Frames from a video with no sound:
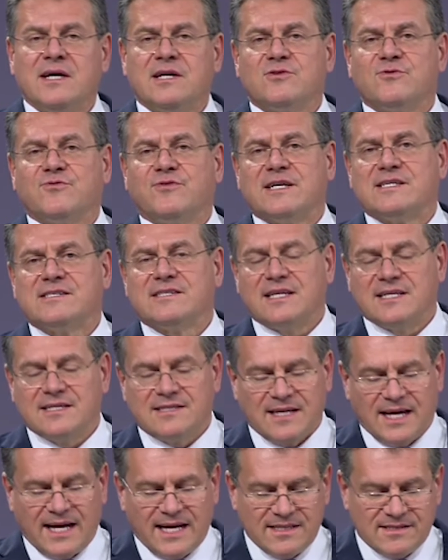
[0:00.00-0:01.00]
To
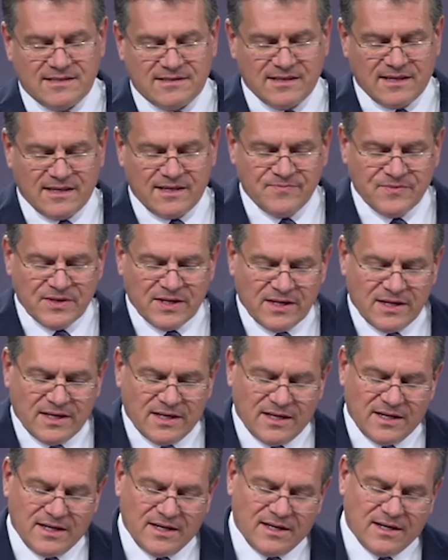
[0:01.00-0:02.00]
facilitate,
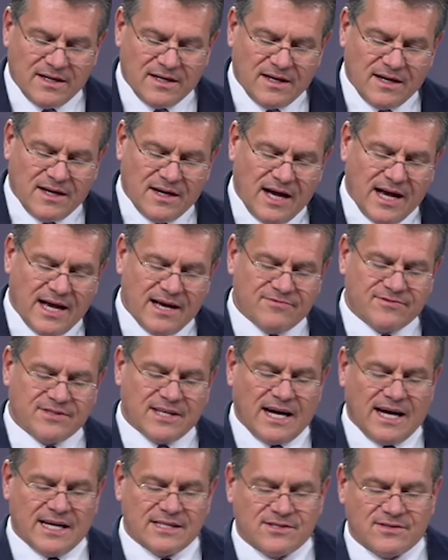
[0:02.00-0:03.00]
I have
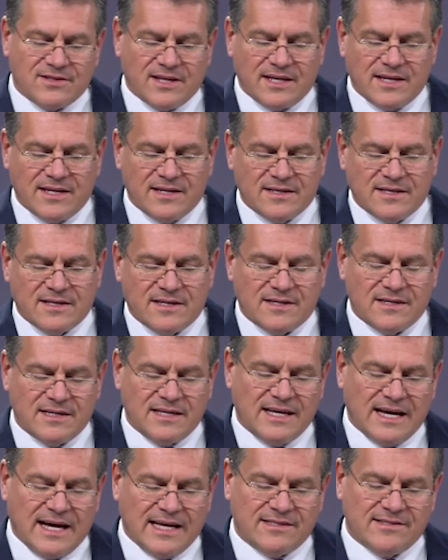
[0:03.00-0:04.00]
tasked the
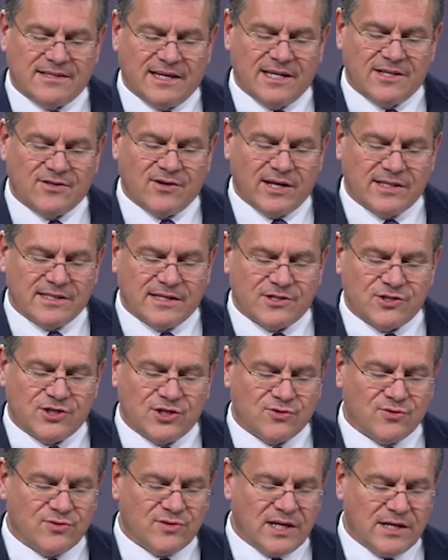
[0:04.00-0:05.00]
EIT InnoEnergy
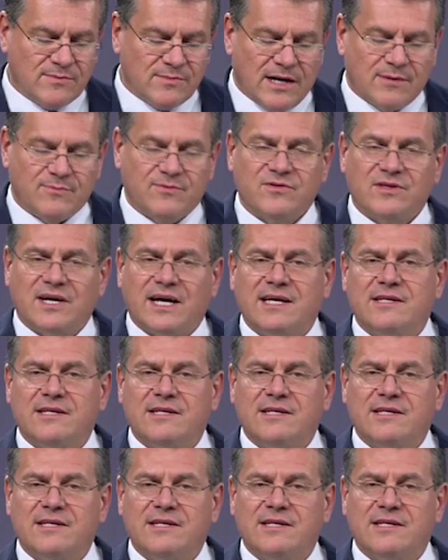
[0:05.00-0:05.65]
to team up with the